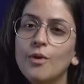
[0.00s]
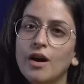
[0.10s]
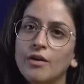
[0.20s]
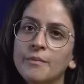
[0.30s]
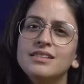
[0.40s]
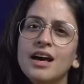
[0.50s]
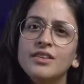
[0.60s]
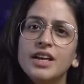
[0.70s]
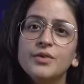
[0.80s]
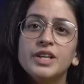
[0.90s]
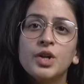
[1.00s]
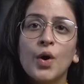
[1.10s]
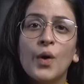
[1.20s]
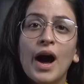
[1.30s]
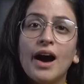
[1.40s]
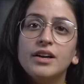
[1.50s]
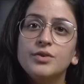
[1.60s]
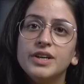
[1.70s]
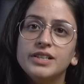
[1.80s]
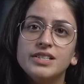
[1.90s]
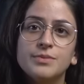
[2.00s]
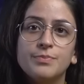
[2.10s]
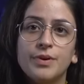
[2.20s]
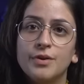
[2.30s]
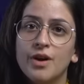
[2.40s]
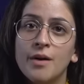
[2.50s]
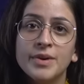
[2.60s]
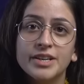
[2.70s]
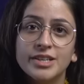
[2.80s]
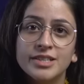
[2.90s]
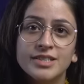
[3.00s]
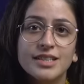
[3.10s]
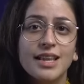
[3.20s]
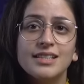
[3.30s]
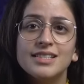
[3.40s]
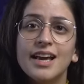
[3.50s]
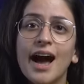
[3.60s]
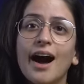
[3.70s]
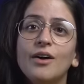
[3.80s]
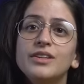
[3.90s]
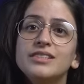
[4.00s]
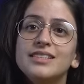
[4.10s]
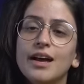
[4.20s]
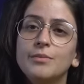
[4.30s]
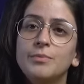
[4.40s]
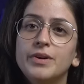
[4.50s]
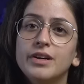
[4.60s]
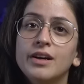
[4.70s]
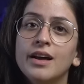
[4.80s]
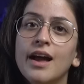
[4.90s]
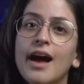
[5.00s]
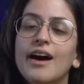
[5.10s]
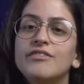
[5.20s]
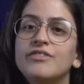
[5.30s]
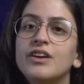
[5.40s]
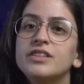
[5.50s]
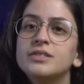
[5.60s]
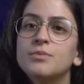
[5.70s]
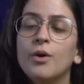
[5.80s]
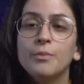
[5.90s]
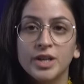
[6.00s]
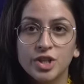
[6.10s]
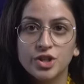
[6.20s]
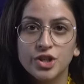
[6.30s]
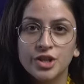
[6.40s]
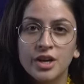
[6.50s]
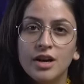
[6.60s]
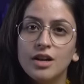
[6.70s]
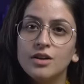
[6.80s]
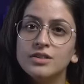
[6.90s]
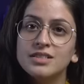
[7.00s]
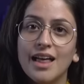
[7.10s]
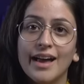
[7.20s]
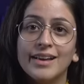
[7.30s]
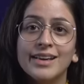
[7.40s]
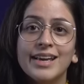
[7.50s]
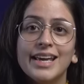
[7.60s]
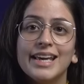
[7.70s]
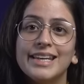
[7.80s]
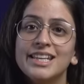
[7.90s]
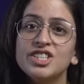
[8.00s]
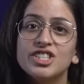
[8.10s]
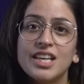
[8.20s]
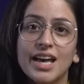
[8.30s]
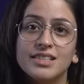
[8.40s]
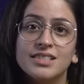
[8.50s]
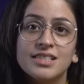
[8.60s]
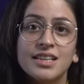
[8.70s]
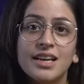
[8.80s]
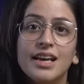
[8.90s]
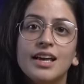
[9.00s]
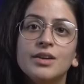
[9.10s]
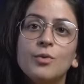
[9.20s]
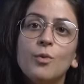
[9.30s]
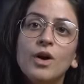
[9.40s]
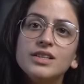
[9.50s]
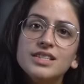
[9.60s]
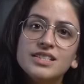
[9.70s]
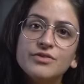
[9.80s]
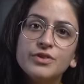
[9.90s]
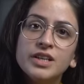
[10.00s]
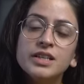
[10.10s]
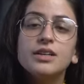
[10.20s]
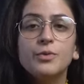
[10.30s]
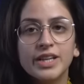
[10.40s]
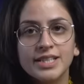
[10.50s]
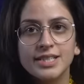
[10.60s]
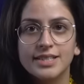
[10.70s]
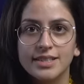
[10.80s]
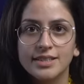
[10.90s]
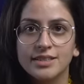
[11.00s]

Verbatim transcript: Well, now that we know how to read these parameters, let's see how the Cyberpug, a very small miniature, looks like in each test and what the difference we can see.